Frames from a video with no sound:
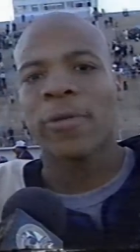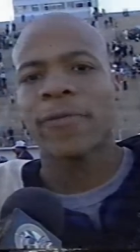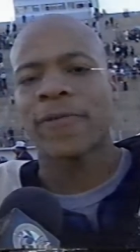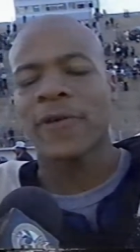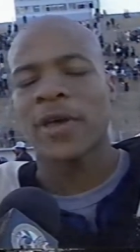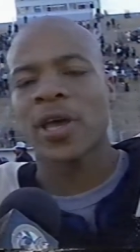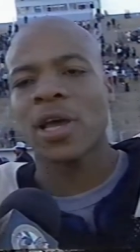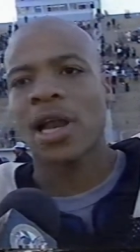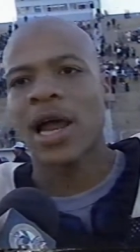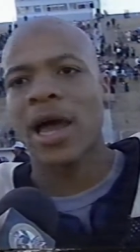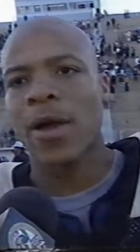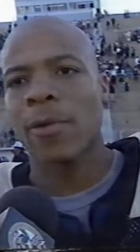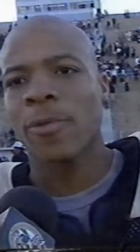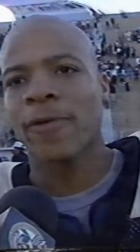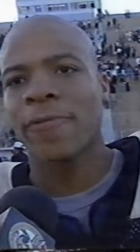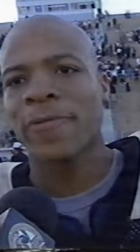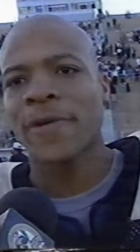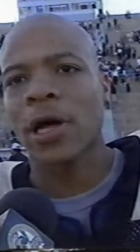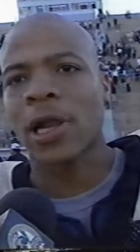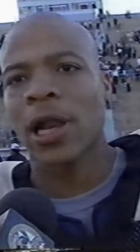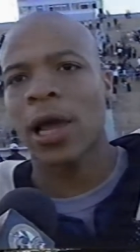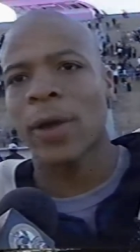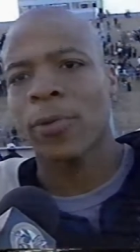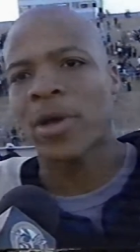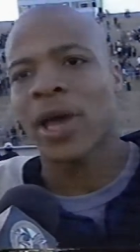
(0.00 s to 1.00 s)
feel like we
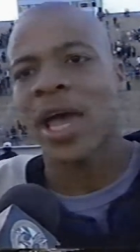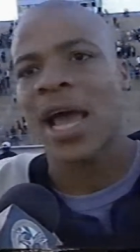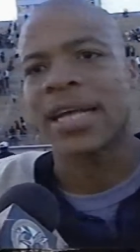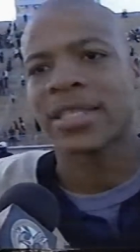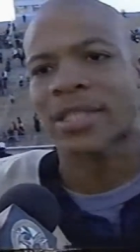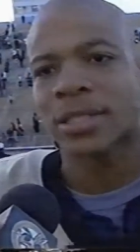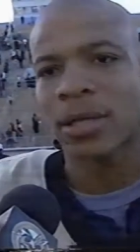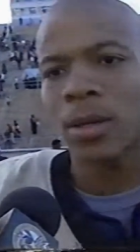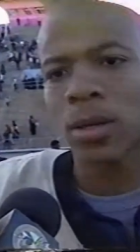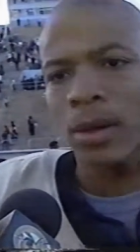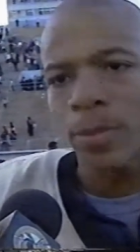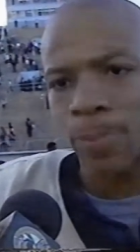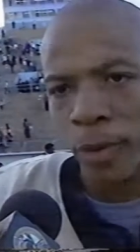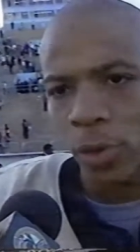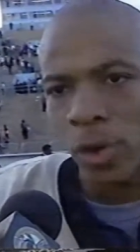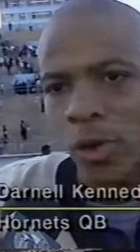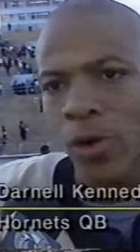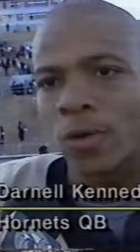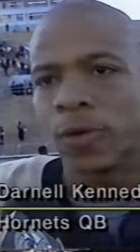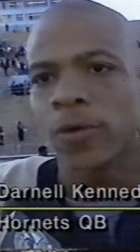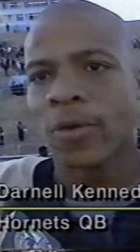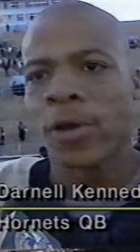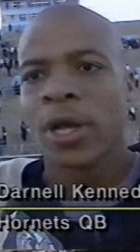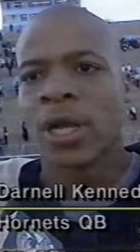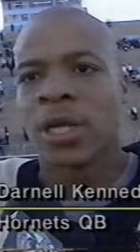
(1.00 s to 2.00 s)
felt like we had something to
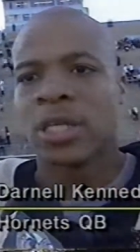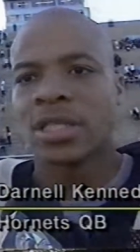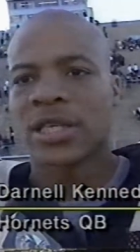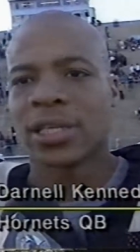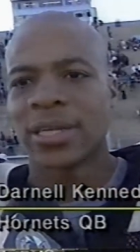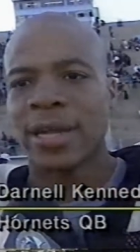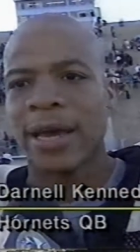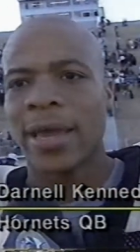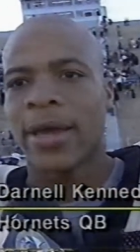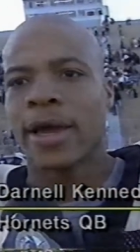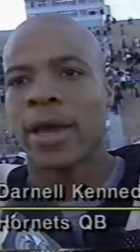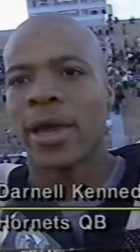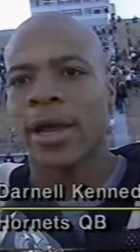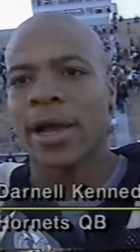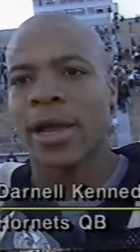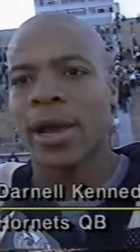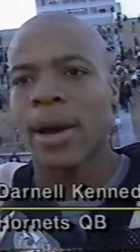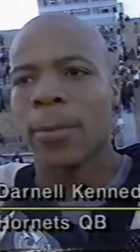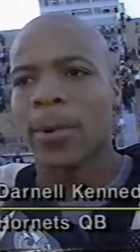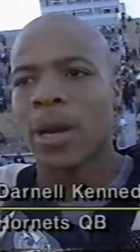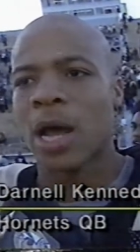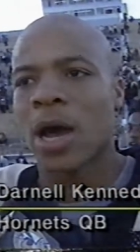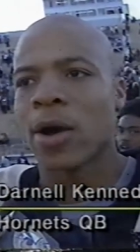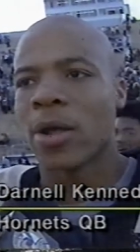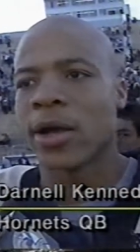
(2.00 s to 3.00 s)
prove today and
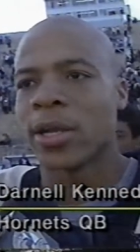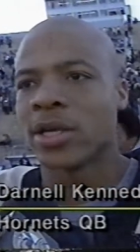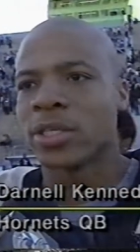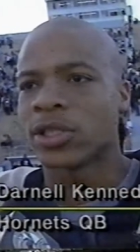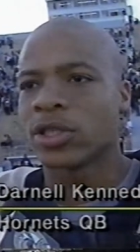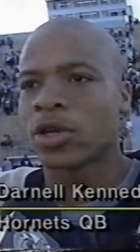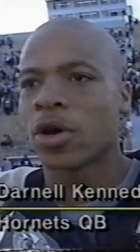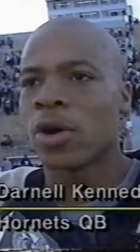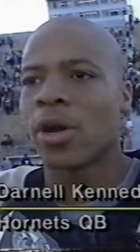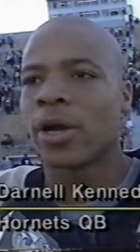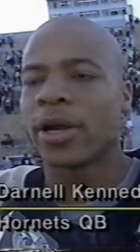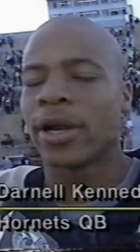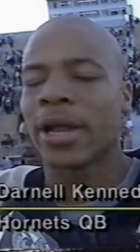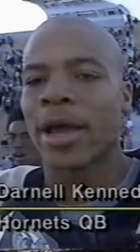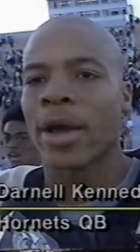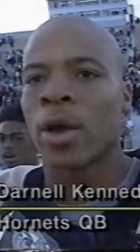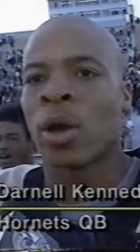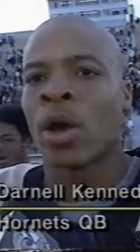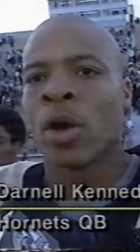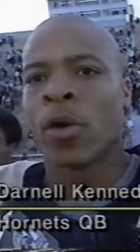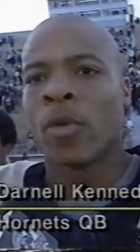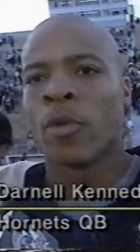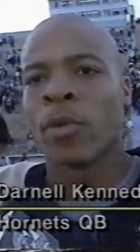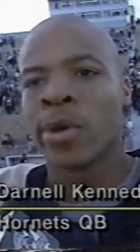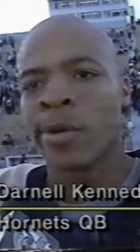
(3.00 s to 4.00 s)
coming out and showing that
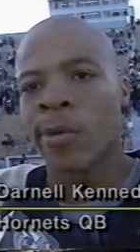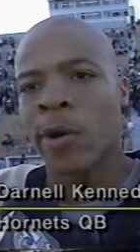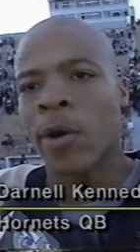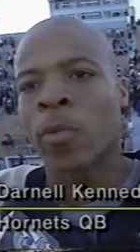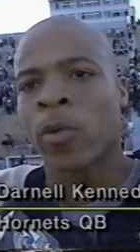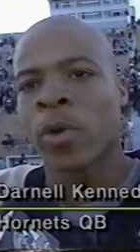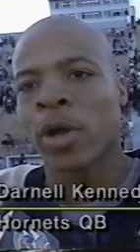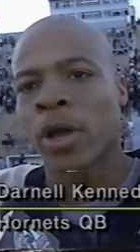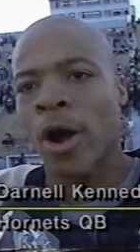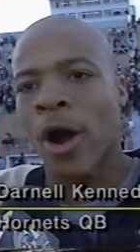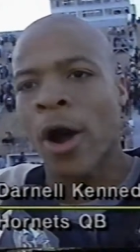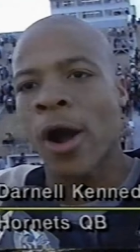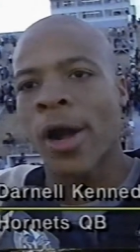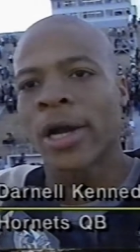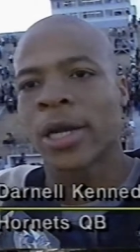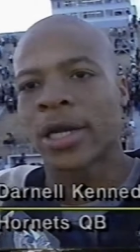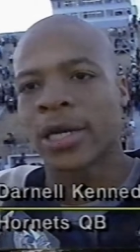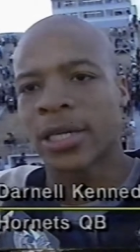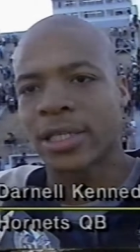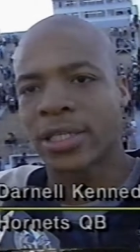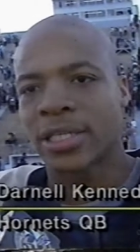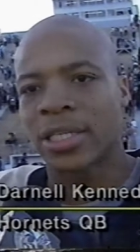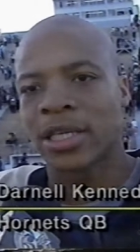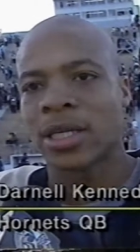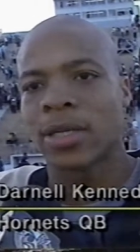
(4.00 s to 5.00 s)
we we are a
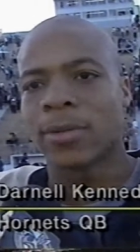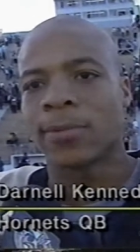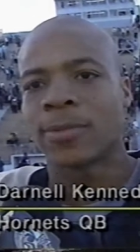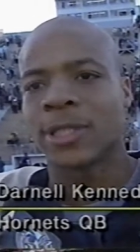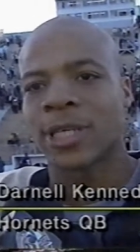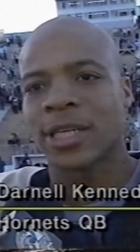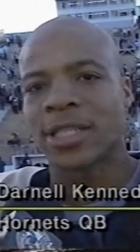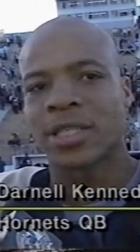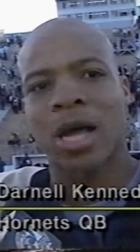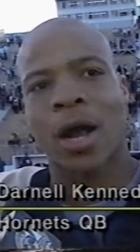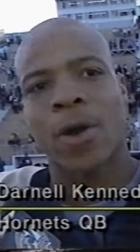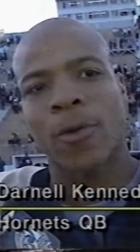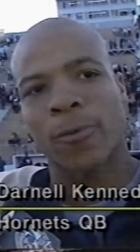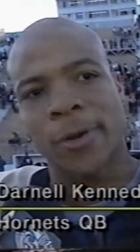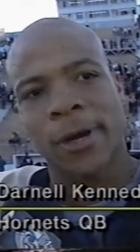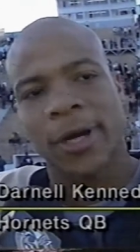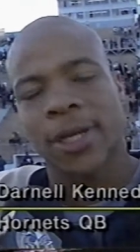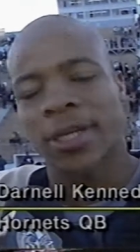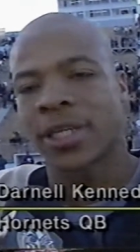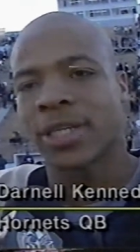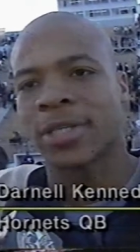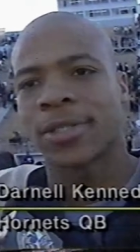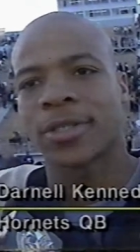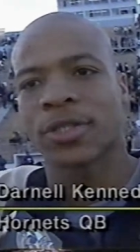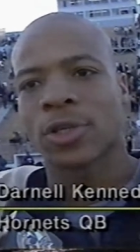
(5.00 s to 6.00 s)
good team. Just our record
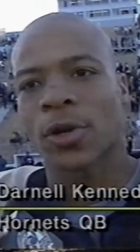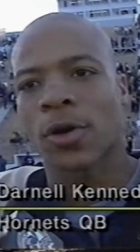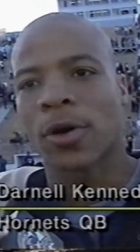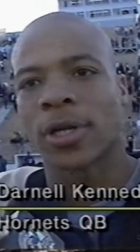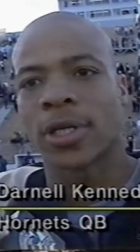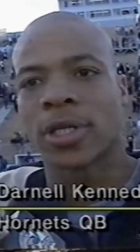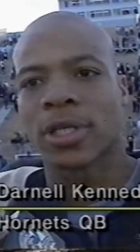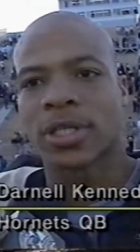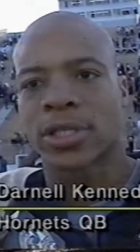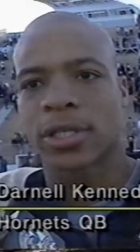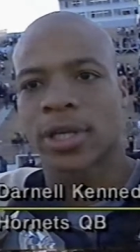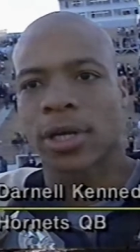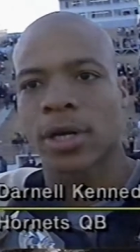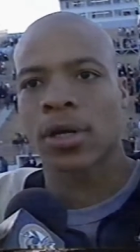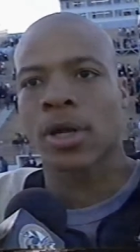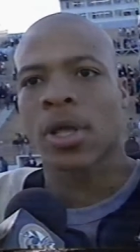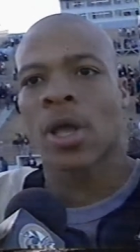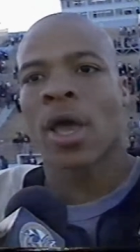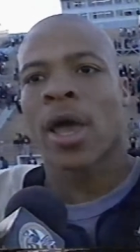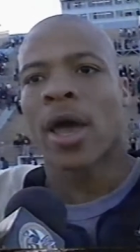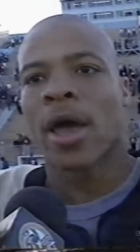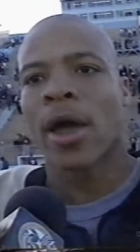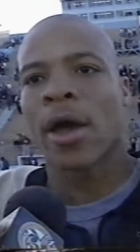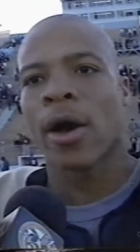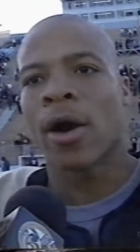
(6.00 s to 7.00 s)
didn't show it this year,
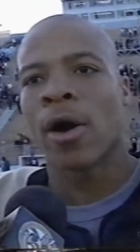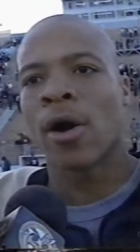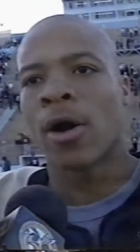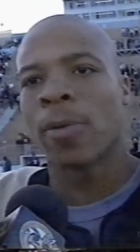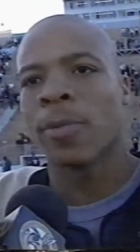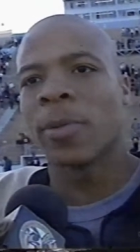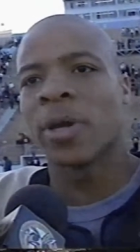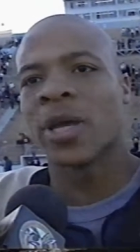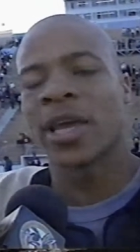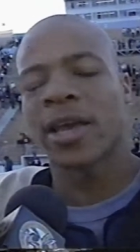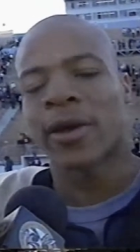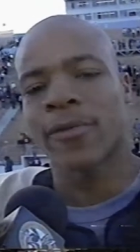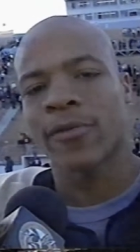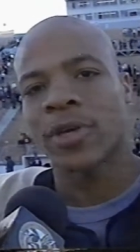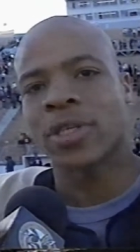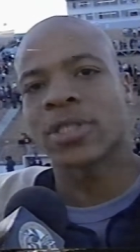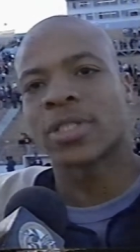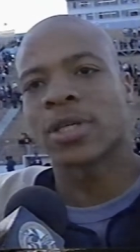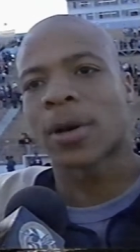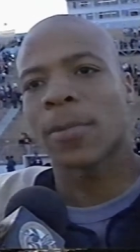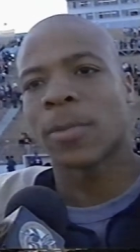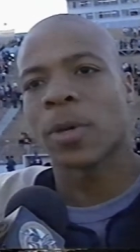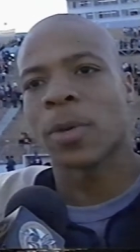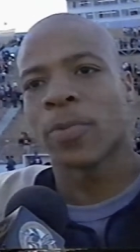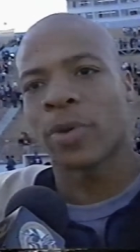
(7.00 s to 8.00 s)
and um, it gives us
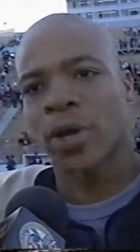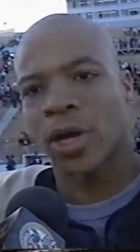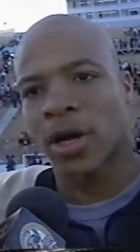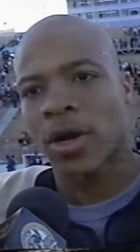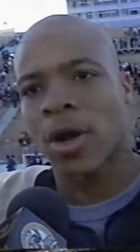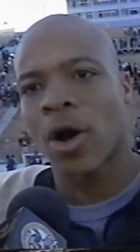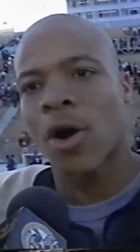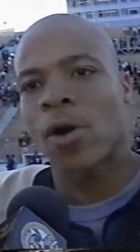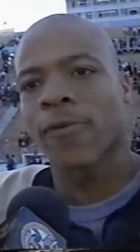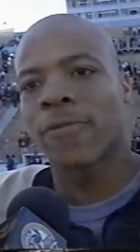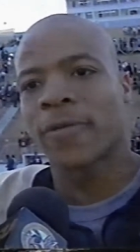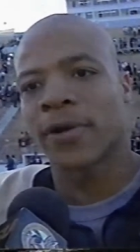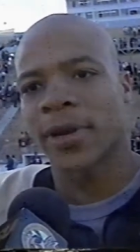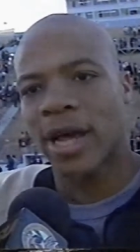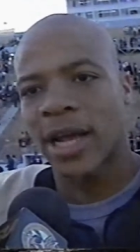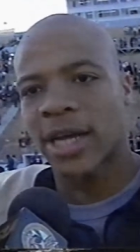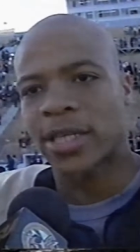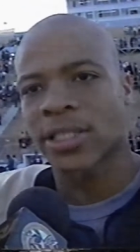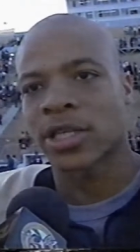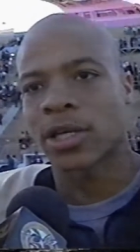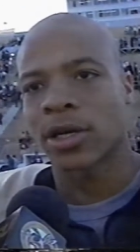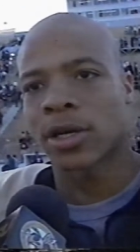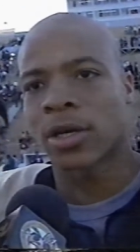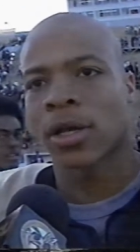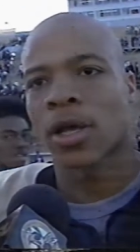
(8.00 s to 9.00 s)
something to build on for
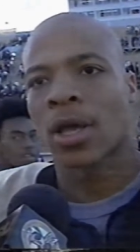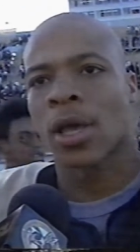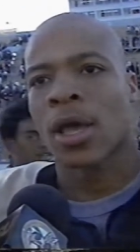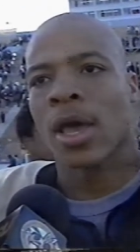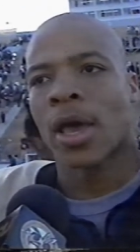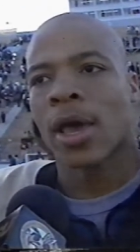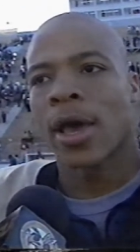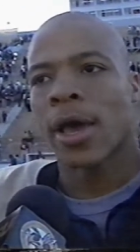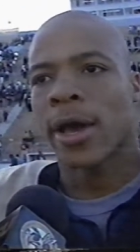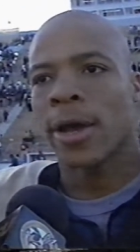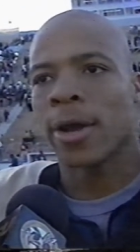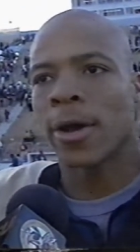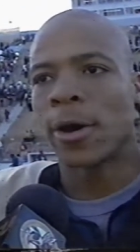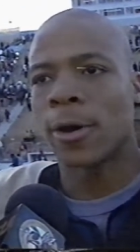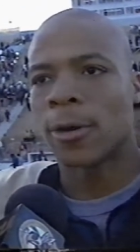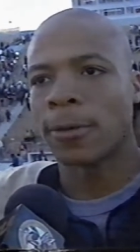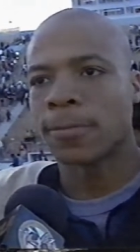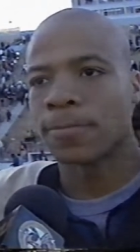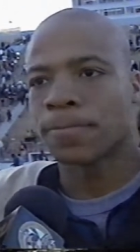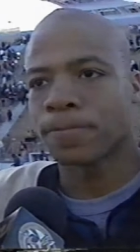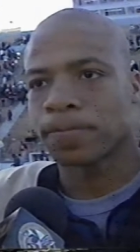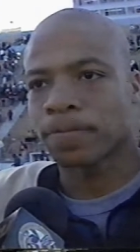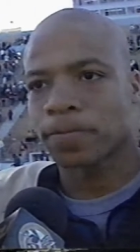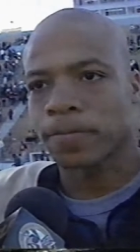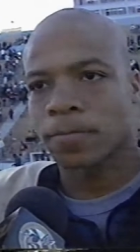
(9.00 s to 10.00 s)
next year. And um,
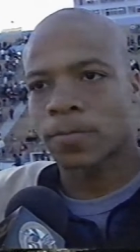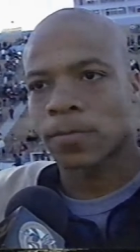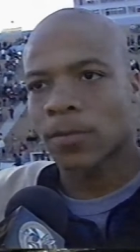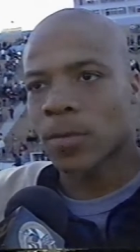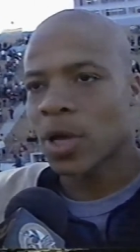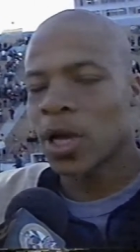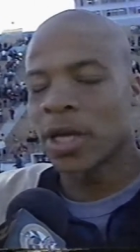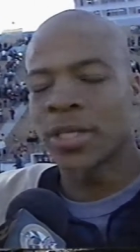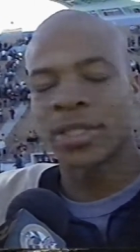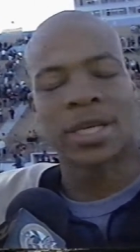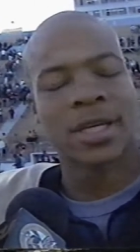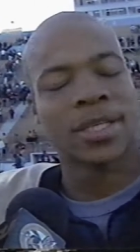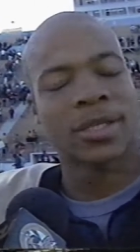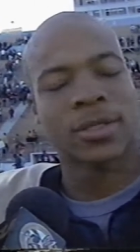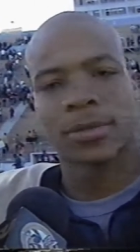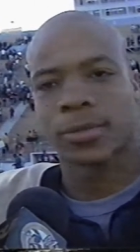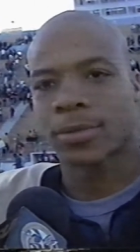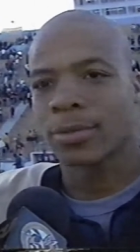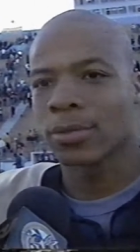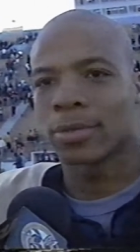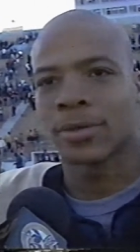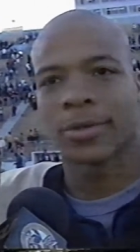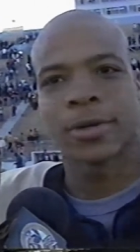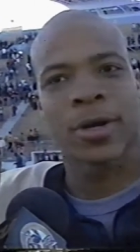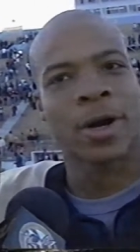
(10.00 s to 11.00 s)
it's
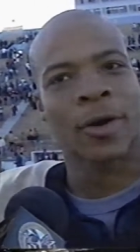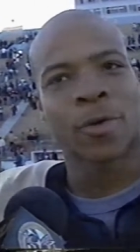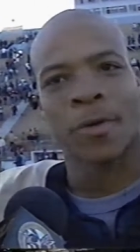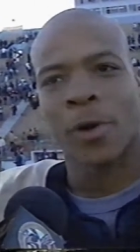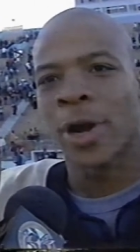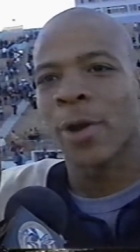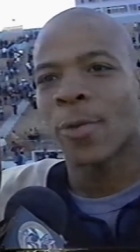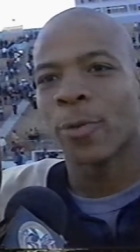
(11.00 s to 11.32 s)
a great